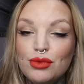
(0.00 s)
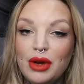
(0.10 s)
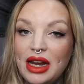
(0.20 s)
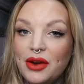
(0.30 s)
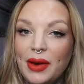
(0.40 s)

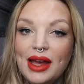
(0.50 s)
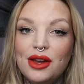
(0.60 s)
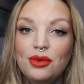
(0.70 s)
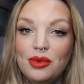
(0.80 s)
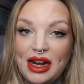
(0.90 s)
Really
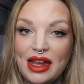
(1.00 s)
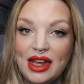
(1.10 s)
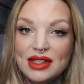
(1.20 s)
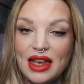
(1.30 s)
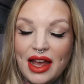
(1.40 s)
quick, really
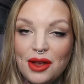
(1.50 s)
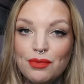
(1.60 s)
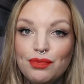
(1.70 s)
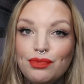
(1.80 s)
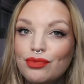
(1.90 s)
easy.